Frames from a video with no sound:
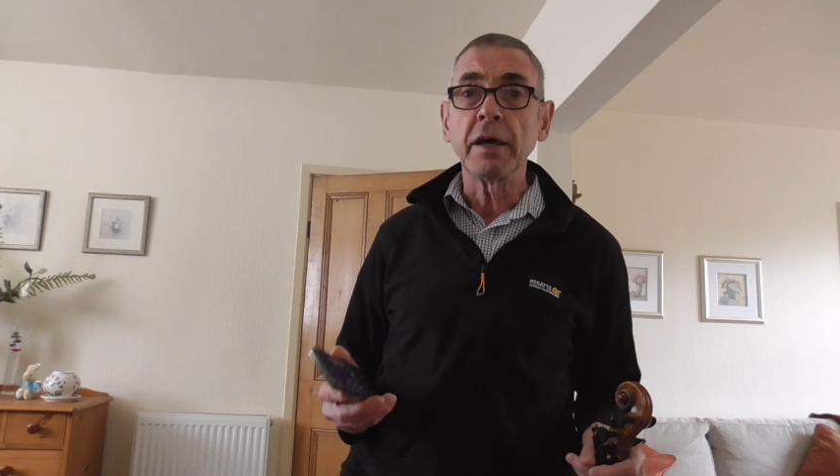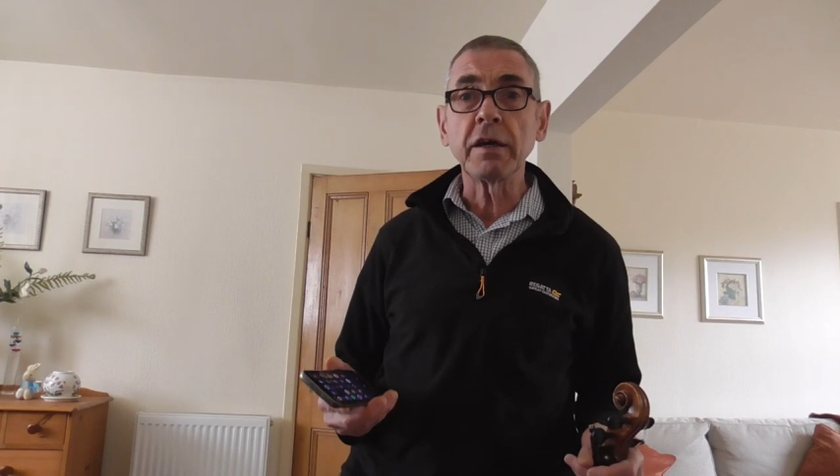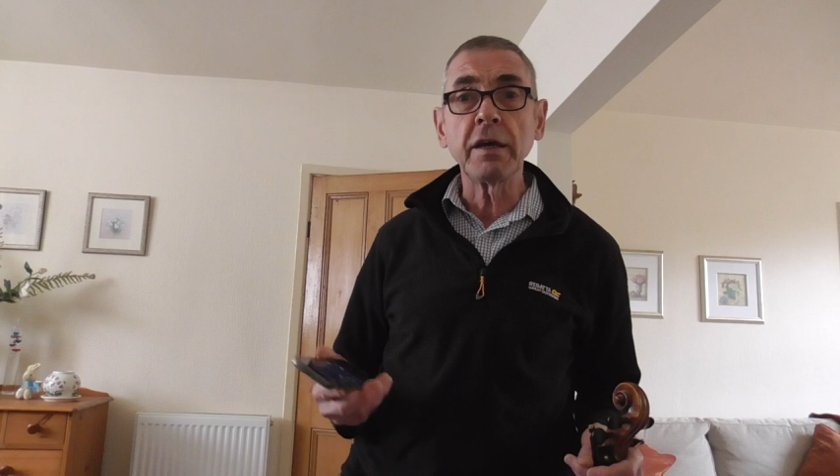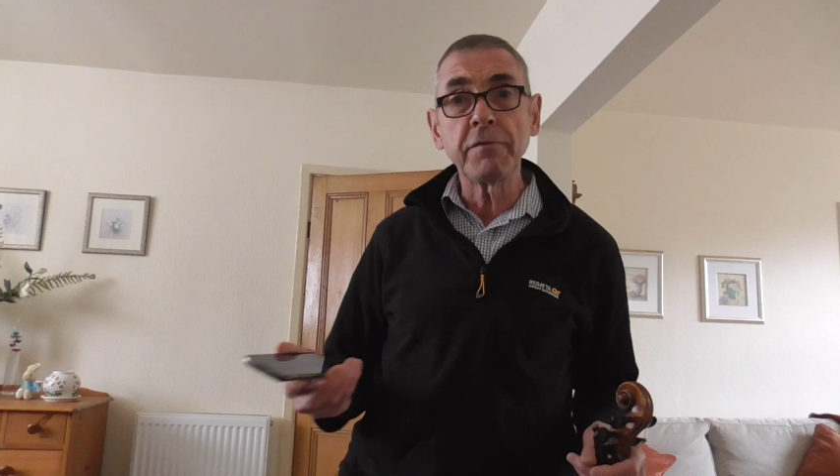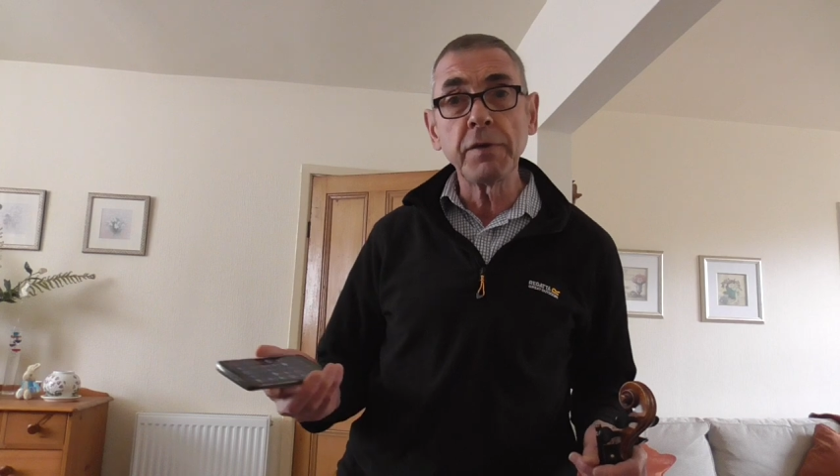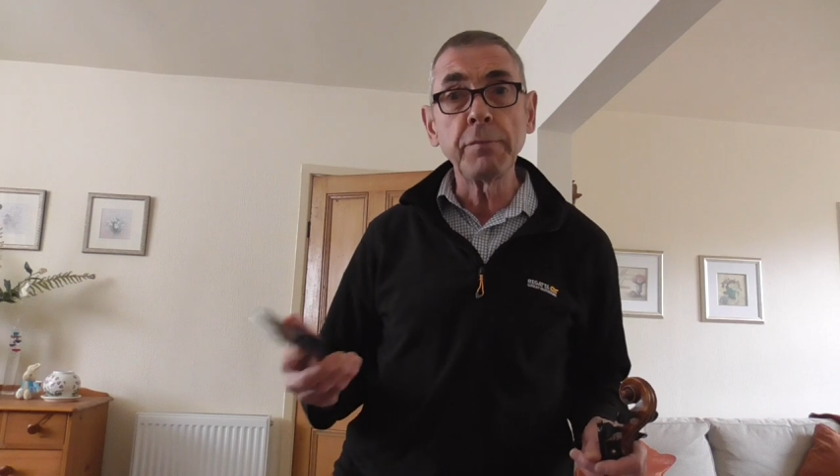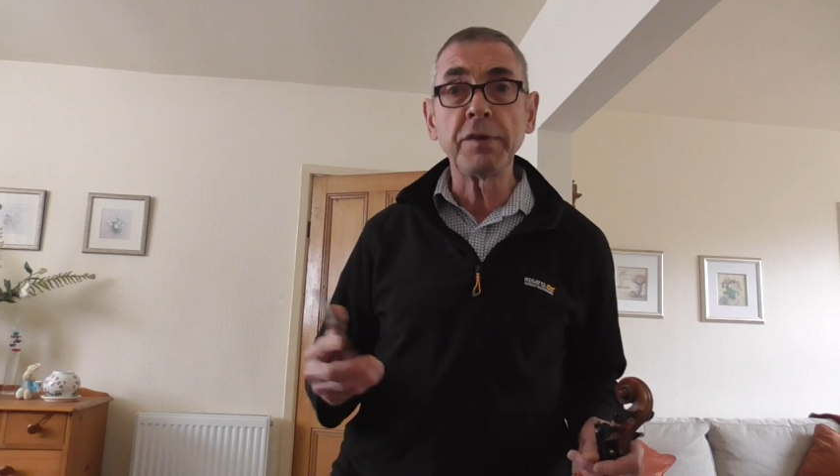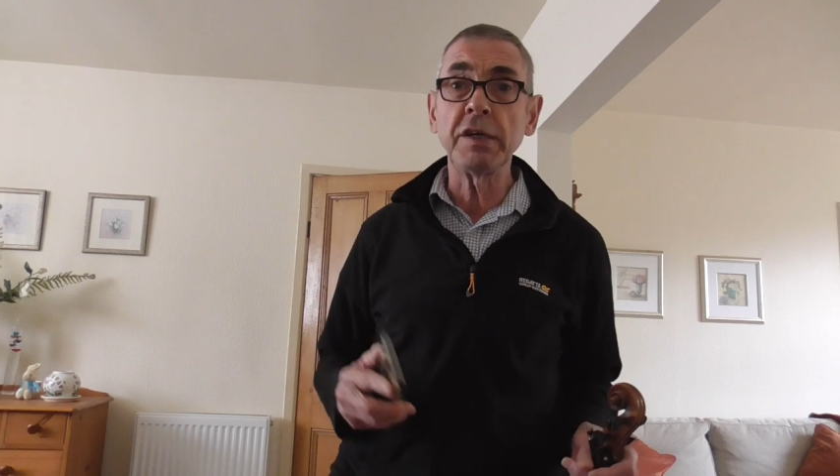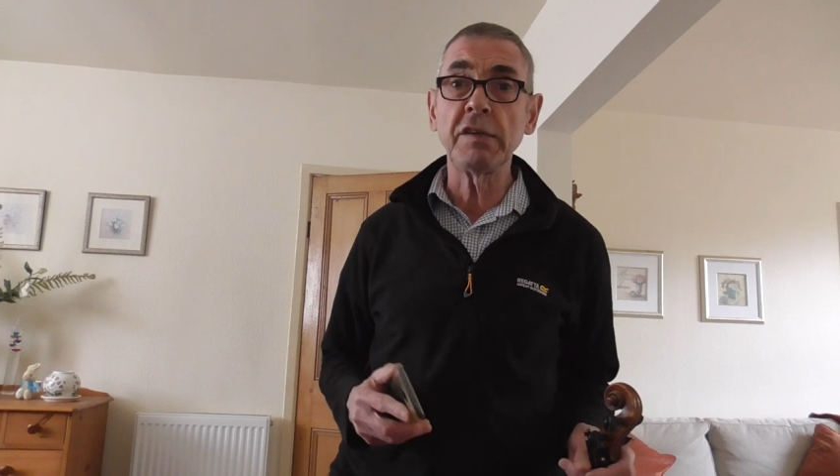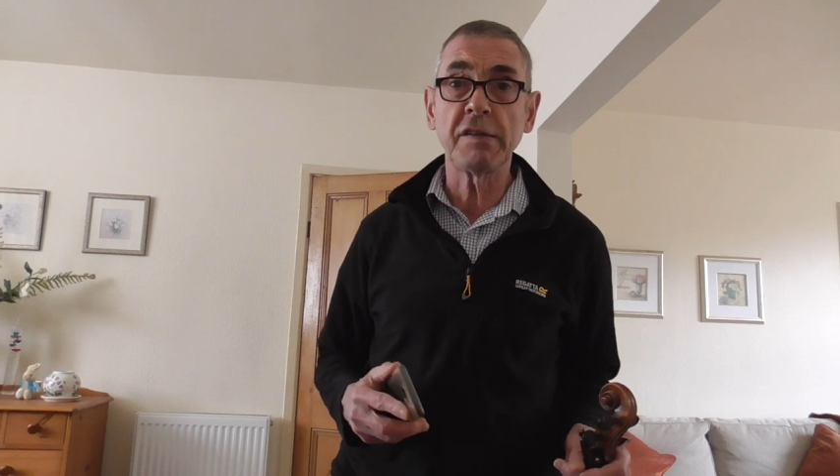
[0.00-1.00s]
and give them
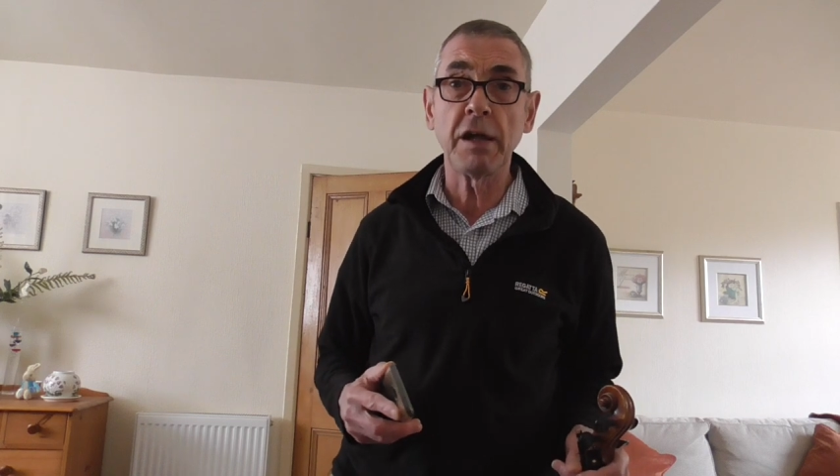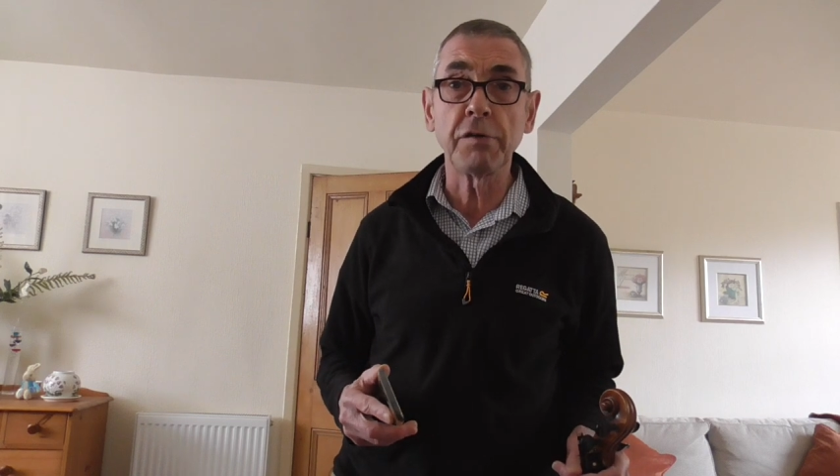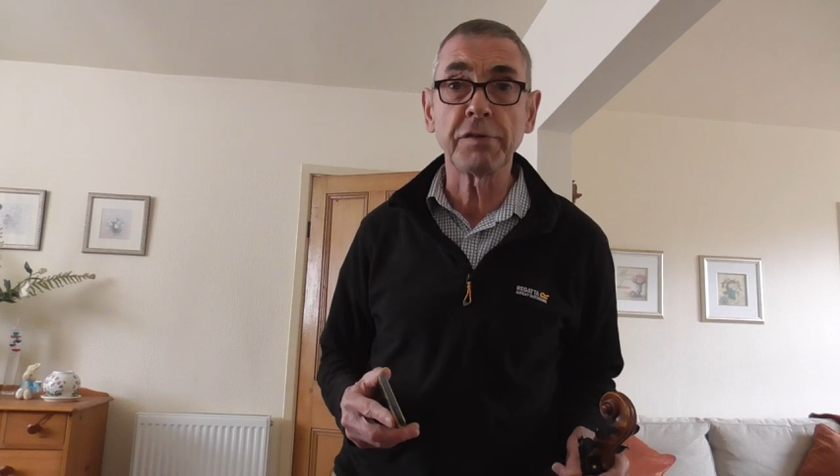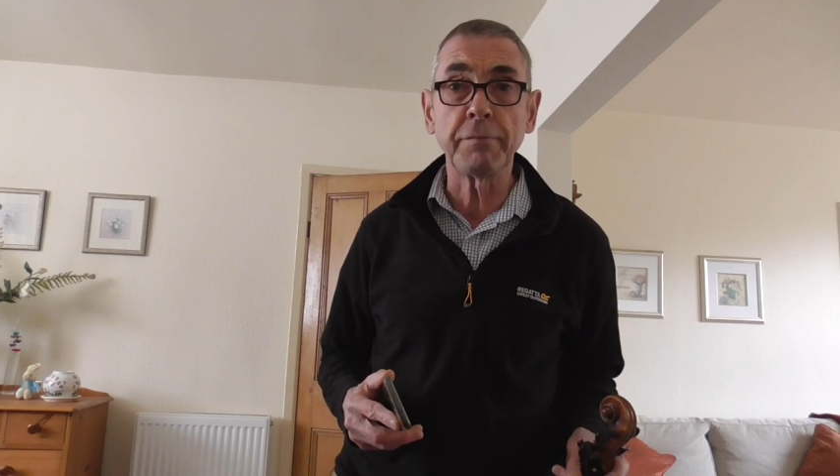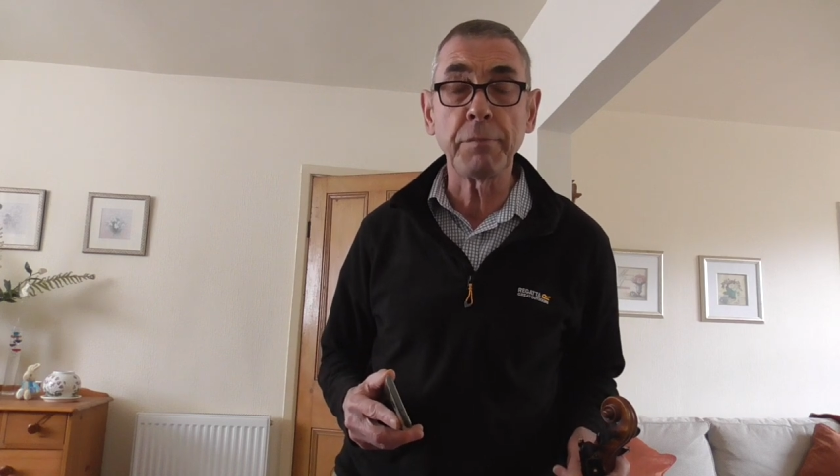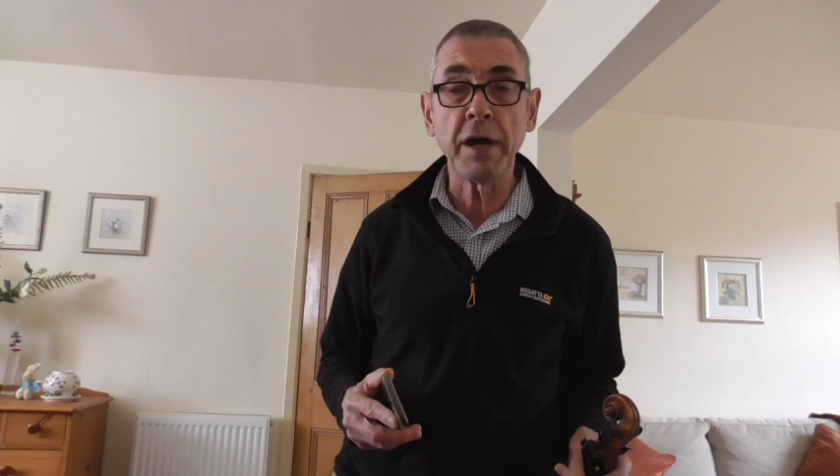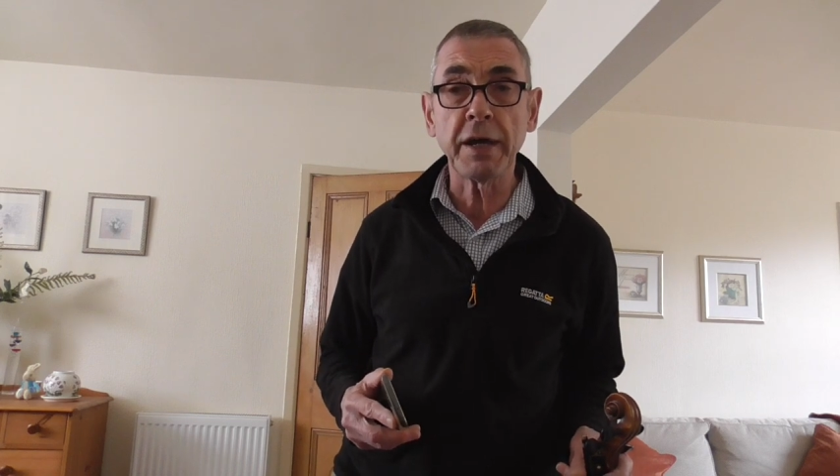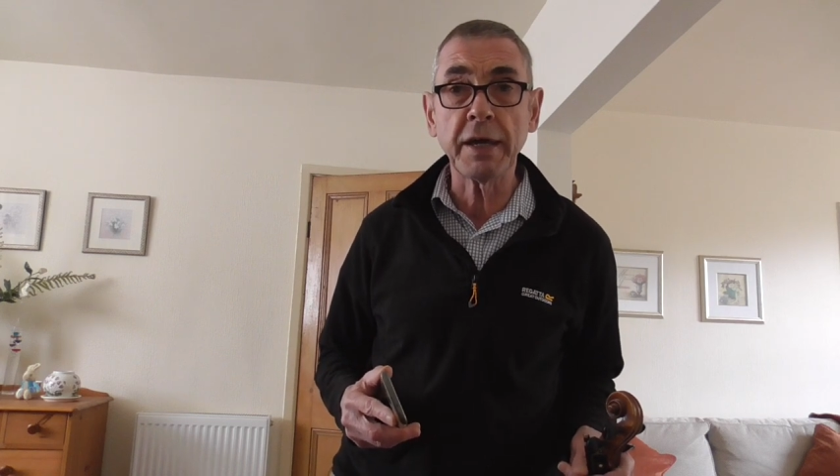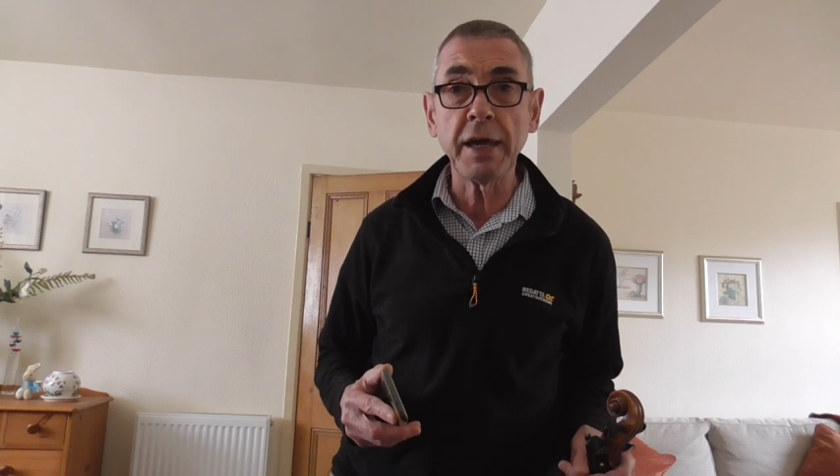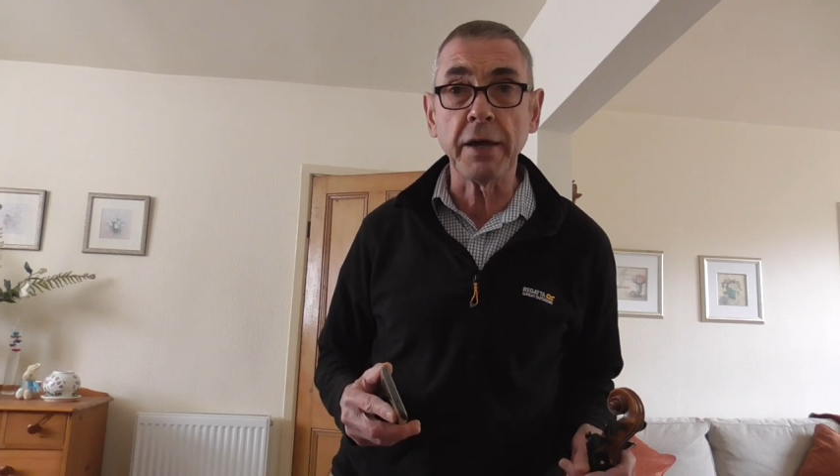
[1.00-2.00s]
details of my
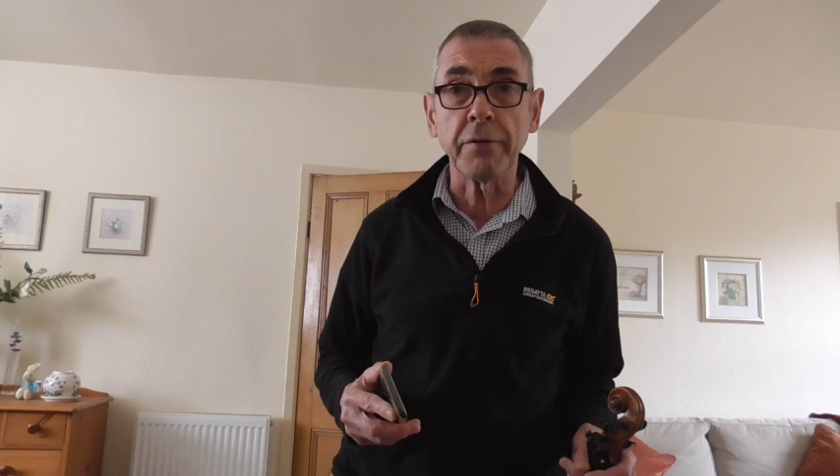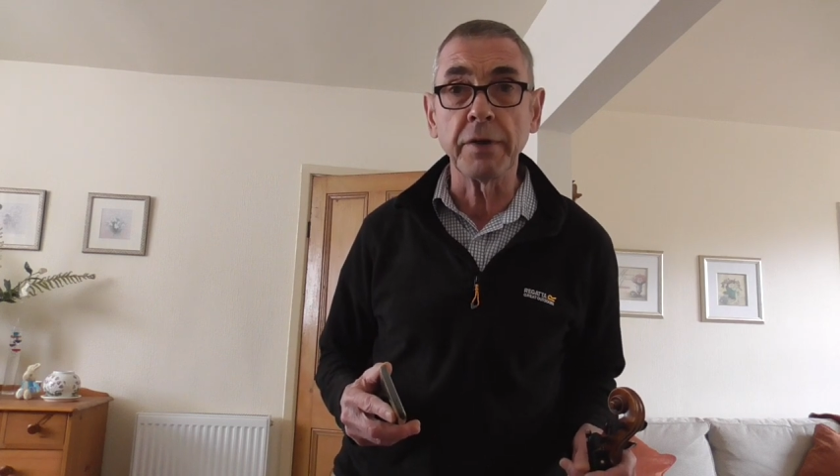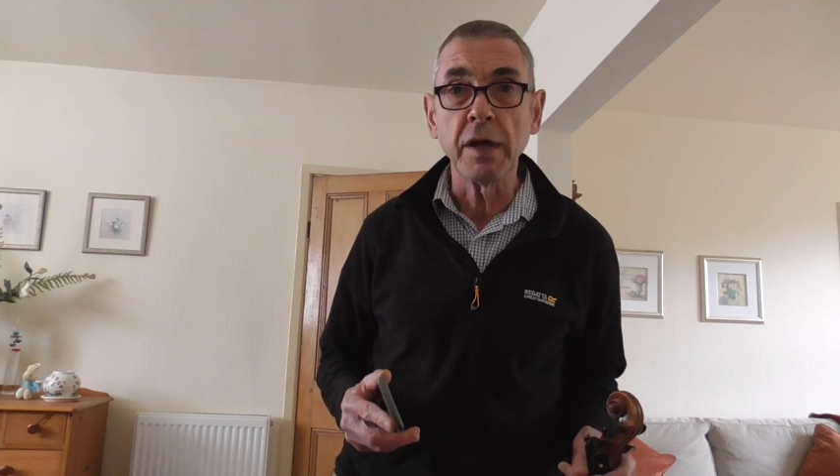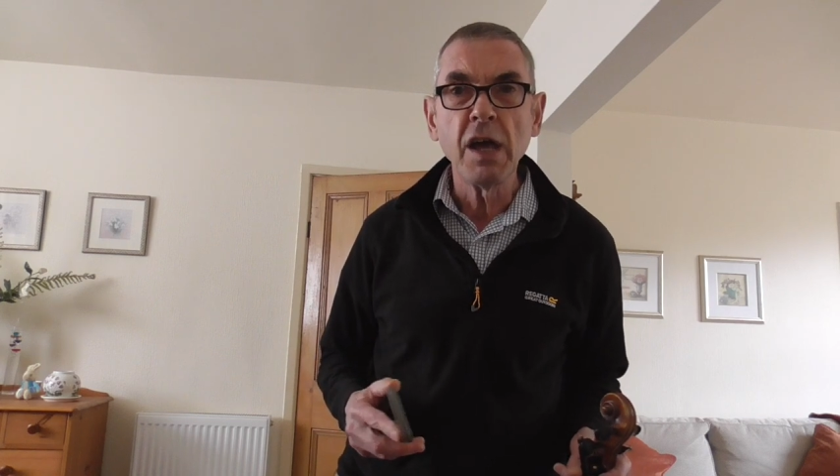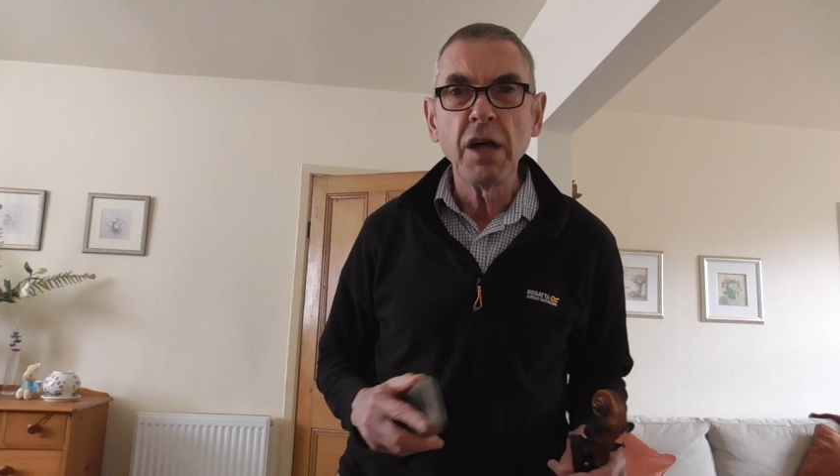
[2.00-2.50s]
account.